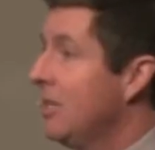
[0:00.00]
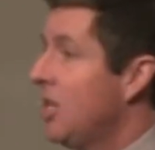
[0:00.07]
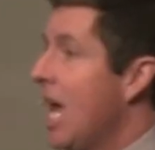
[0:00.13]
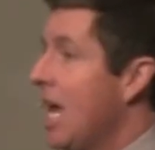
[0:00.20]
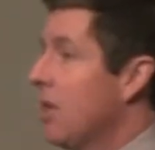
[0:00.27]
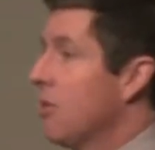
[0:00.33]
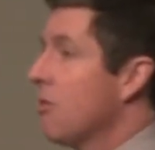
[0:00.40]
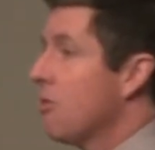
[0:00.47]

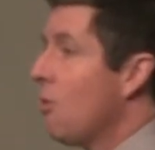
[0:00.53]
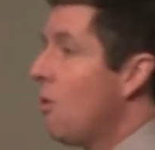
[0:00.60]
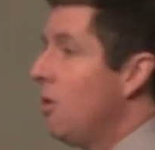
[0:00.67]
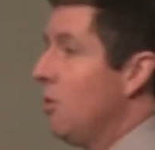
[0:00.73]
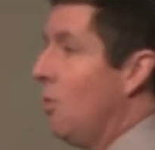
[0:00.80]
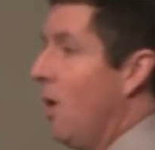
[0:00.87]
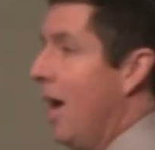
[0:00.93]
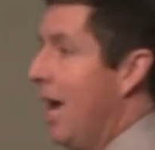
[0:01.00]
take the
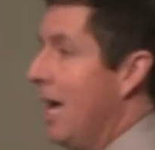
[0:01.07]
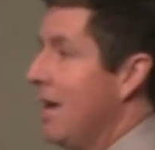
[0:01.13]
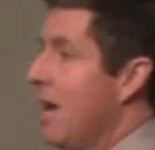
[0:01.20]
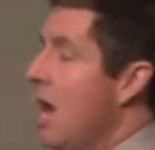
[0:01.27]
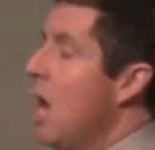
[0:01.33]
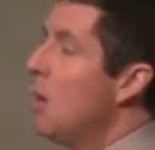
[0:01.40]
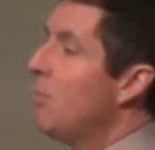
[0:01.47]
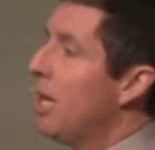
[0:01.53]
thorn away,
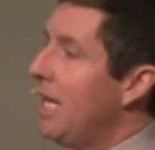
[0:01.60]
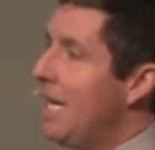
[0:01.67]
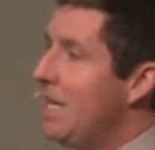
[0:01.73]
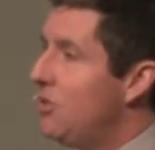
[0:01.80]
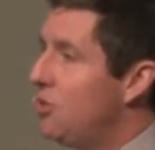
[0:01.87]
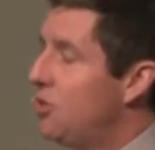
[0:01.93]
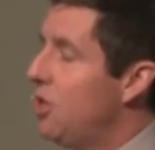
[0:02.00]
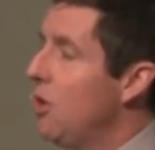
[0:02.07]
but
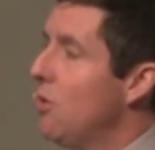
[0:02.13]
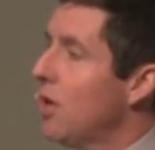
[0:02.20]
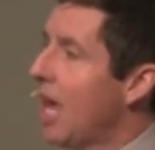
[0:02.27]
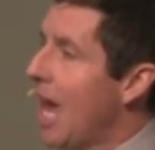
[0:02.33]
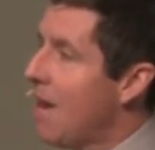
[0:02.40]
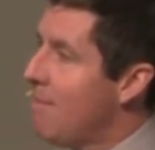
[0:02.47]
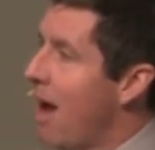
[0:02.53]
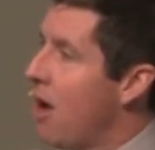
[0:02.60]
he still
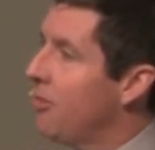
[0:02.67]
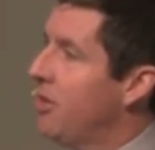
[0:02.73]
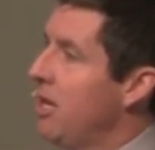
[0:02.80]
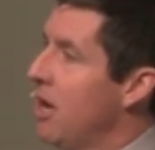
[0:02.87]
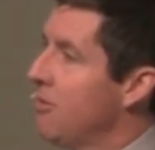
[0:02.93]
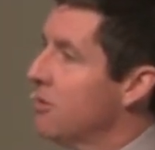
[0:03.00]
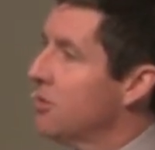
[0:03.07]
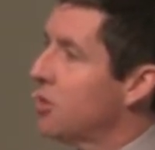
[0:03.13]
came out
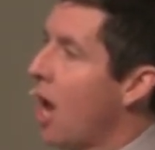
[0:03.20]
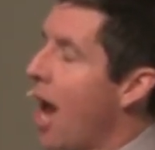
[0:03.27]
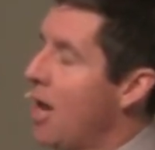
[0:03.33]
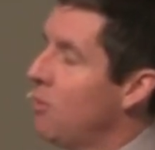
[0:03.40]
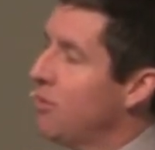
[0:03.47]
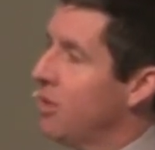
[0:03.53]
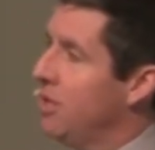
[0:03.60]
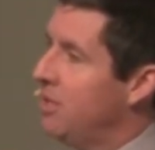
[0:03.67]
the other
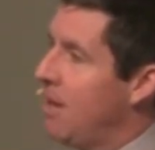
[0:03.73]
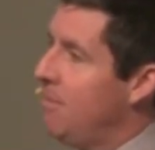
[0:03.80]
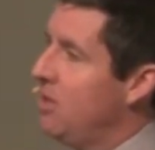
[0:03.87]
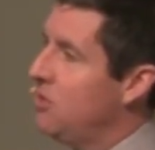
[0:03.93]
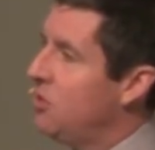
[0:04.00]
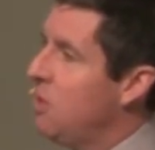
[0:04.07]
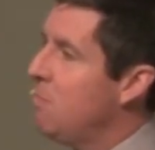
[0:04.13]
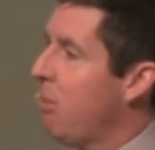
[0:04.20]
side with contentment.
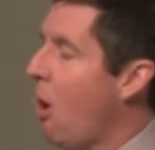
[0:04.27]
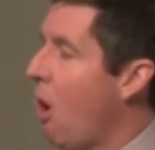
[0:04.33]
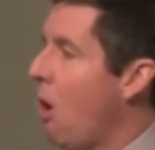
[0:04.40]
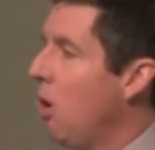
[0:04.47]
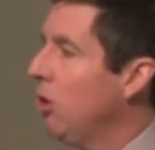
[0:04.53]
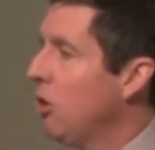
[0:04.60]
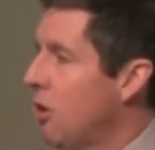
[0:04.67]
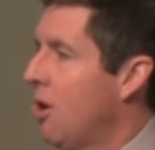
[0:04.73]
You see,
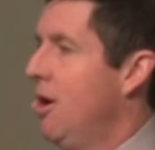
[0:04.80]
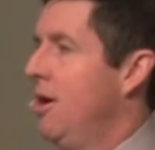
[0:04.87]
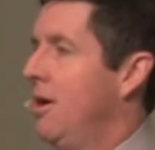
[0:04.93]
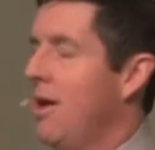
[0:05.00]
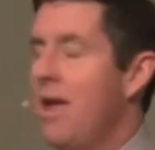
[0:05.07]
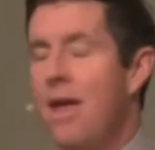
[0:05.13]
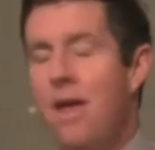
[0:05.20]
Paul learned